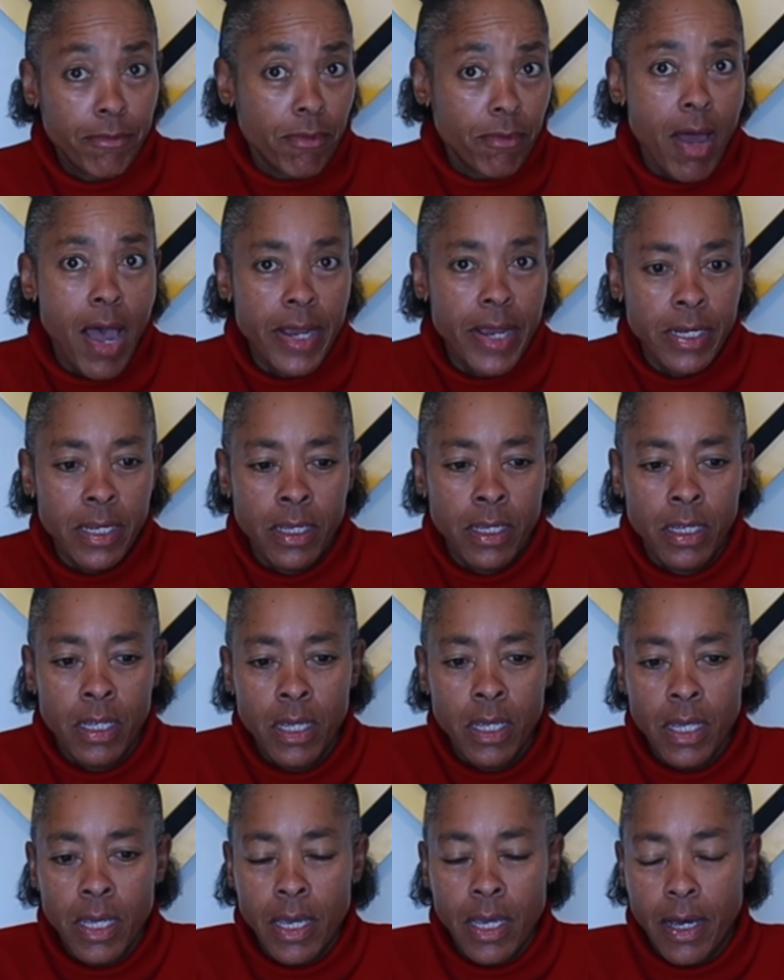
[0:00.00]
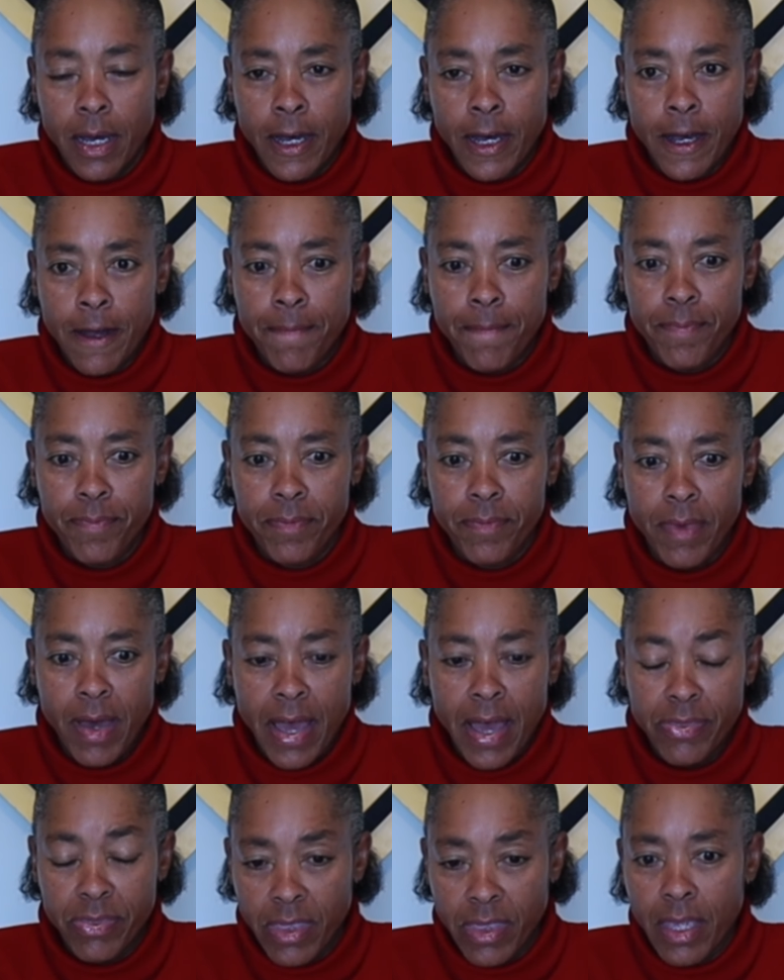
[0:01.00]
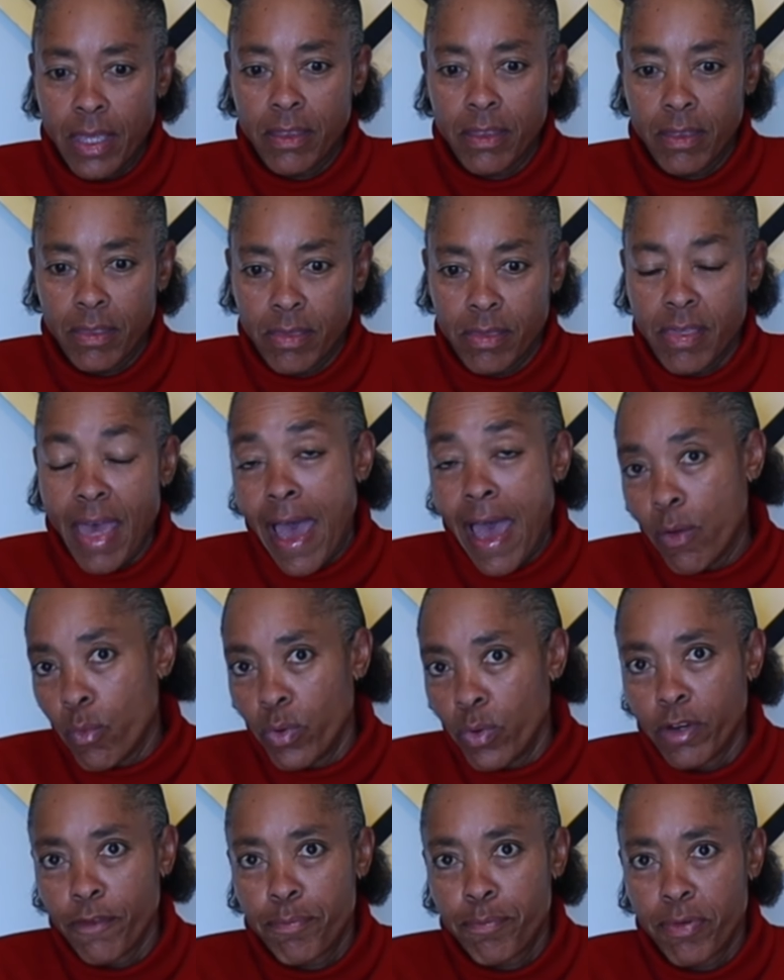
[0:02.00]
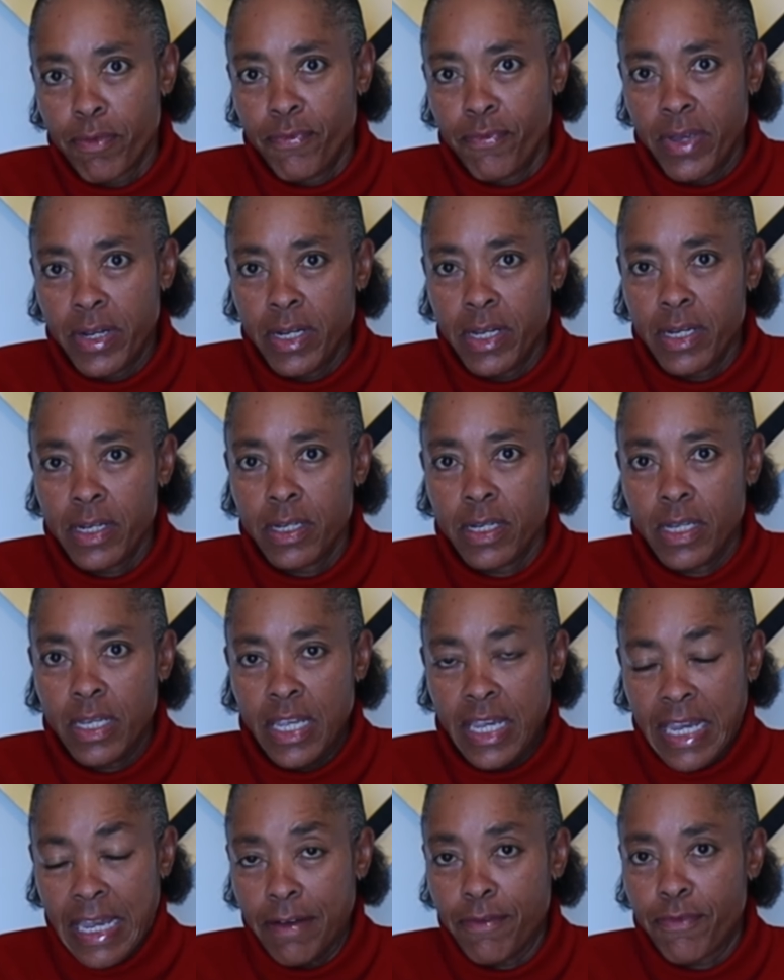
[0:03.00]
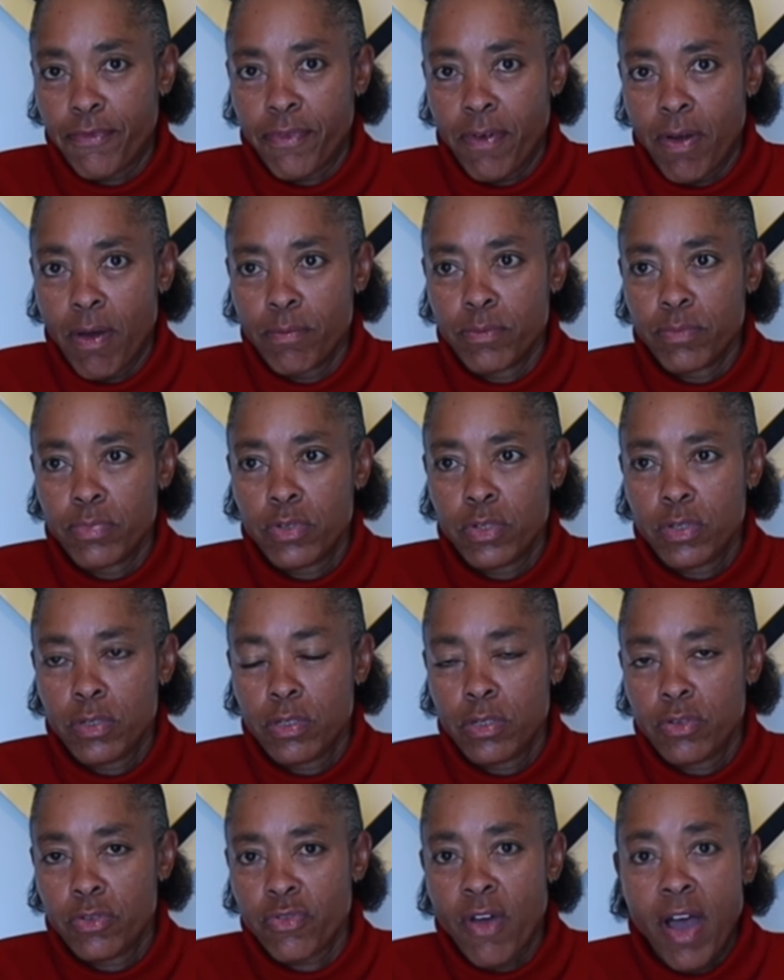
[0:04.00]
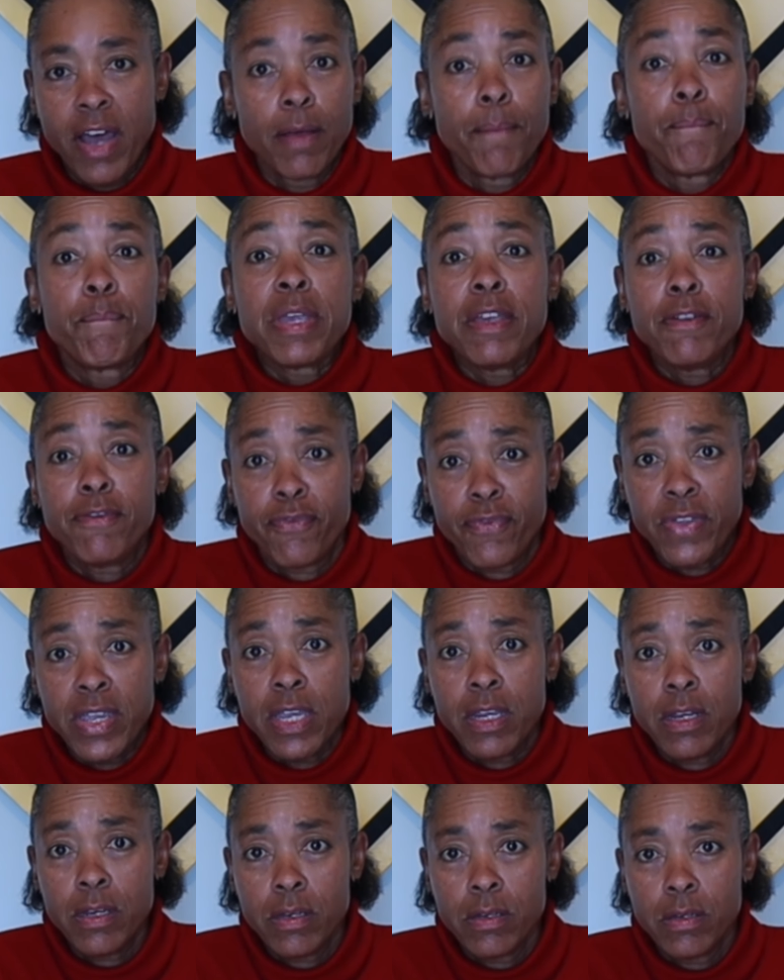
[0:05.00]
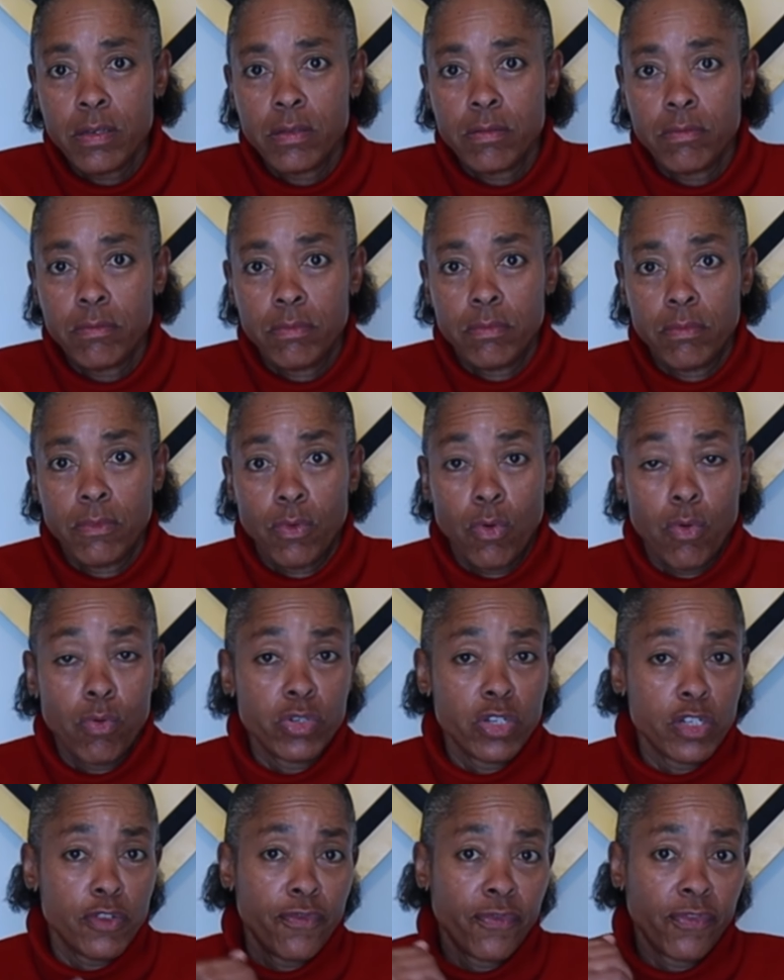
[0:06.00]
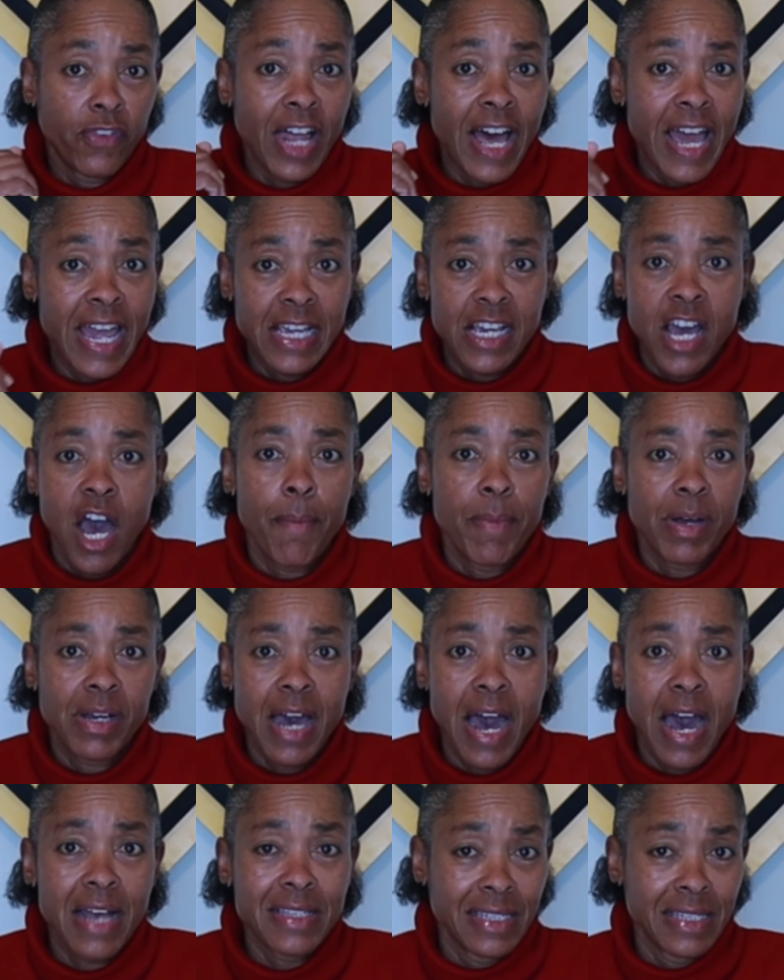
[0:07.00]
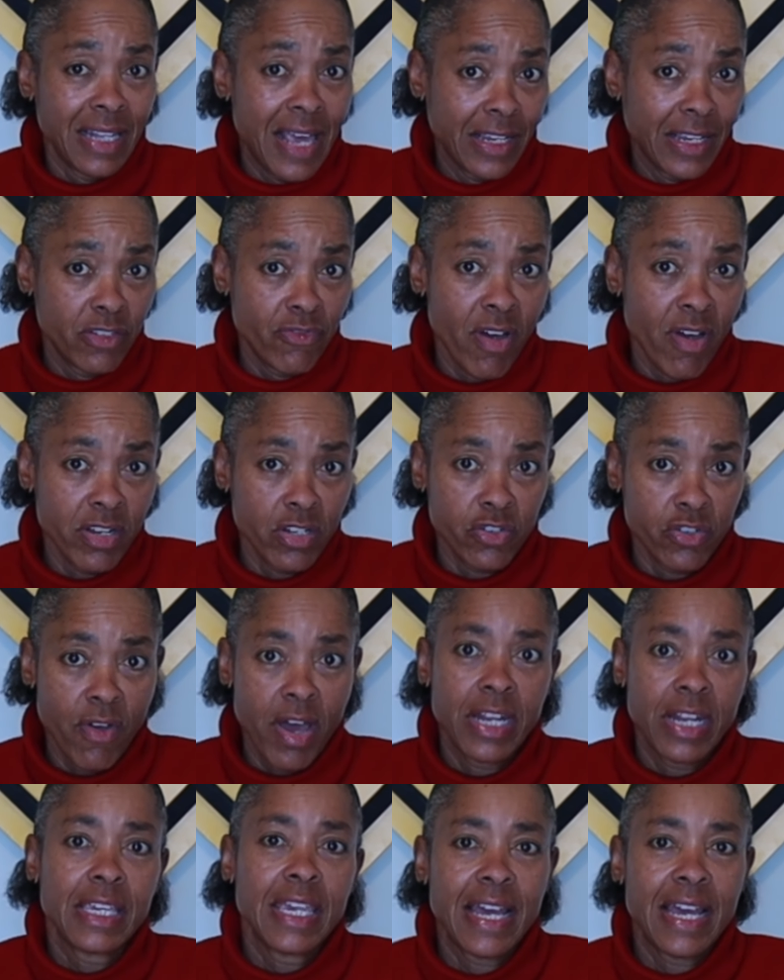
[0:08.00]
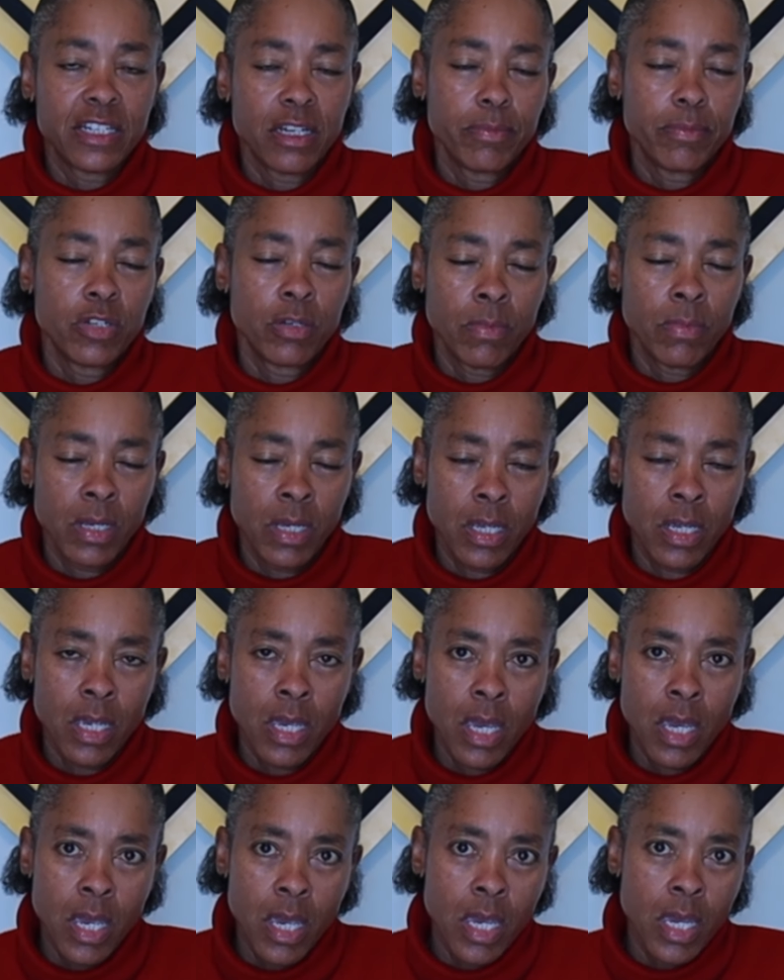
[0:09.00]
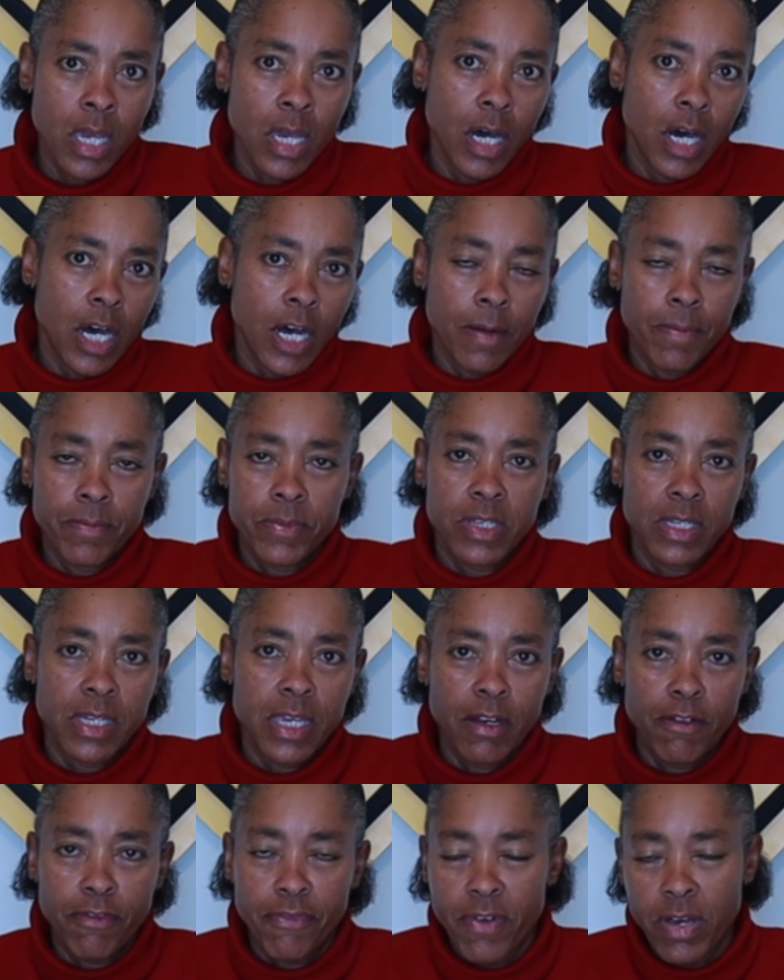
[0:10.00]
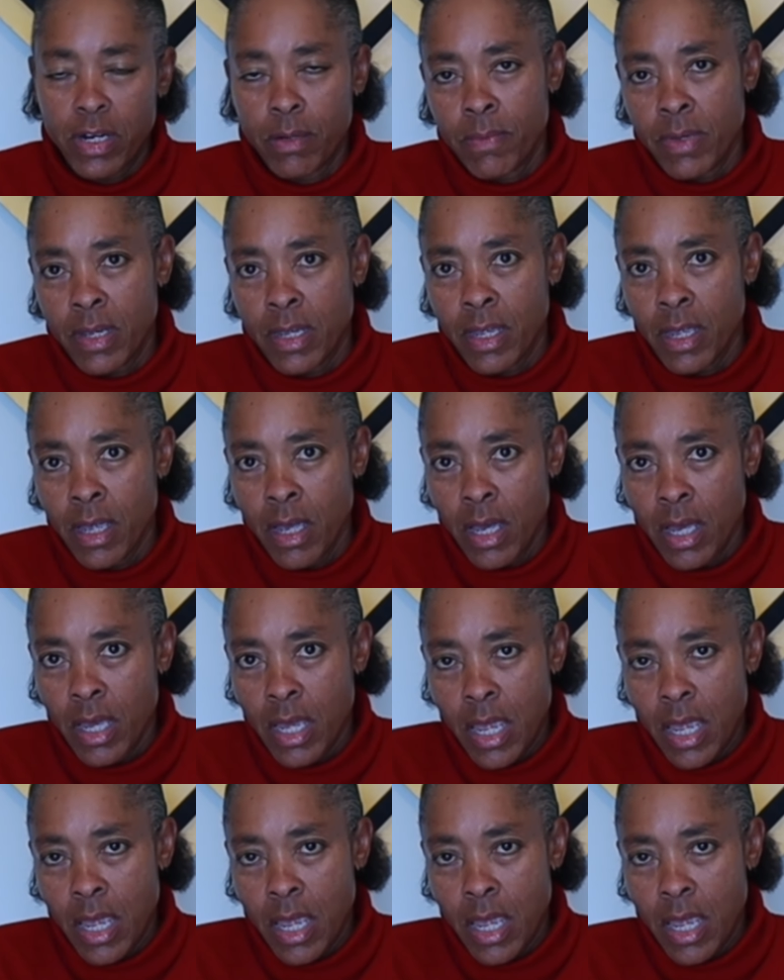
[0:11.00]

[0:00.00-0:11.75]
riding. I think that would have prevented it from trying to beat feet or just flying kamikaze, like trying to catch up to me, to get in front of me.